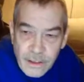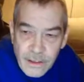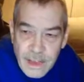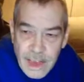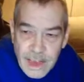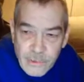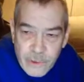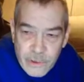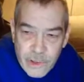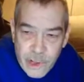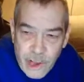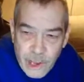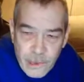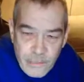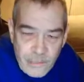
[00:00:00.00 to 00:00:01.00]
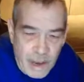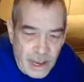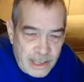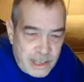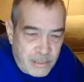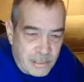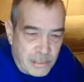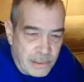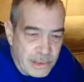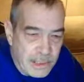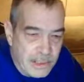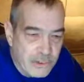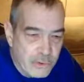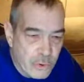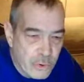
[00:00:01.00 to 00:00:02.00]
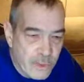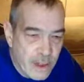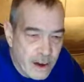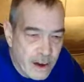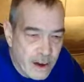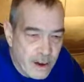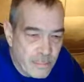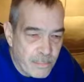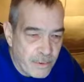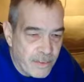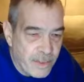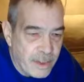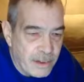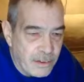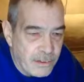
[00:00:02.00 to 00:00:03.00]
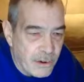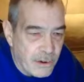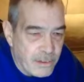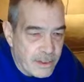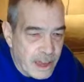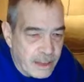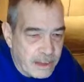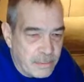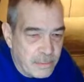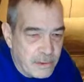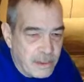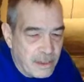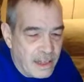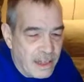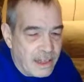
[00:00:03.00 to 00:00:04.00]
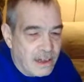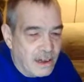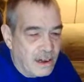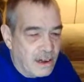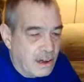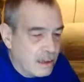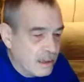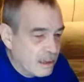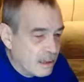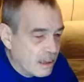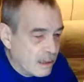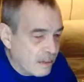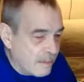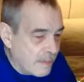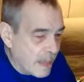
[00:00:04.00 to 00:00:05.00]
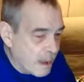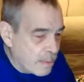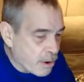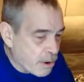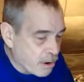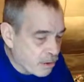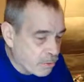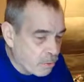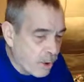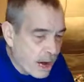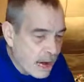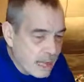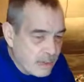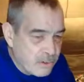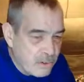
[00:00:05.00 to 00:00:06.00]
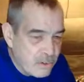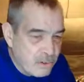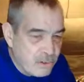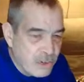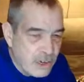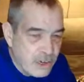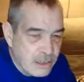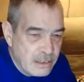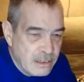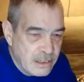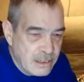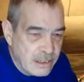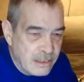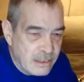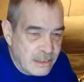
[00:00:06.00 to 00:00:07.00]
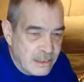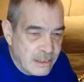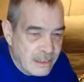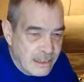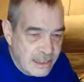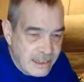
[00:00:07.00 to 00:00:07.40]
You guys were talking about the police were there, but then it turned out to be like a neighborhood watch or something.